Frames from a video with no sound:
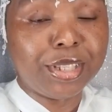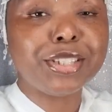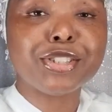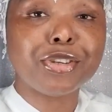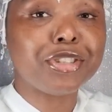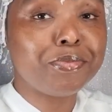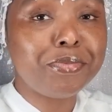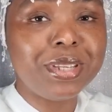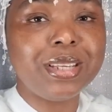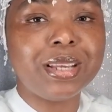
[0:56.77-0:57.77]
this is just
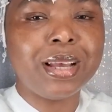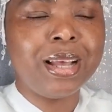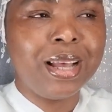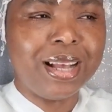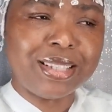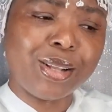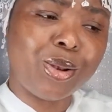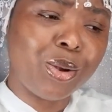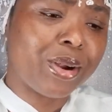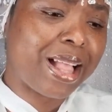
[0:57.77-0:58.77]
me. I said,
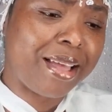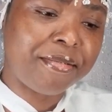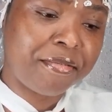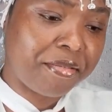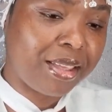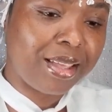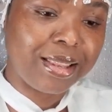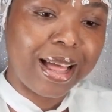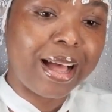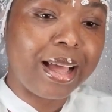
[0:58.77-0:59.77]
Lord, I
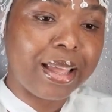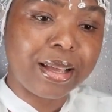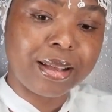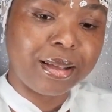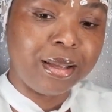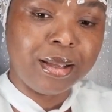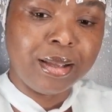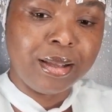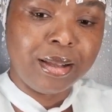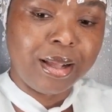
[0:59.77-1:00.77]
feel like
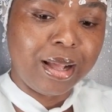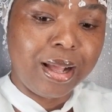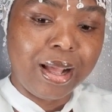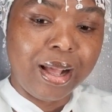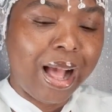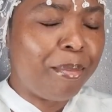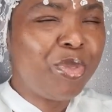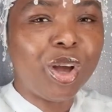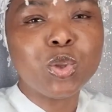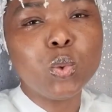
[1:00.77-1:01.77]

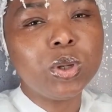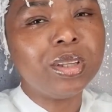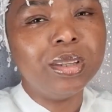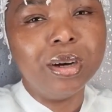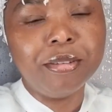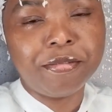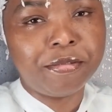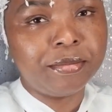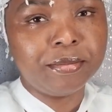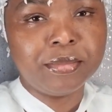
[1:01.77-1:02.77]
I'm not doing
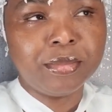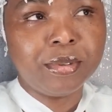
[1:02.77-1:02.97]
enough.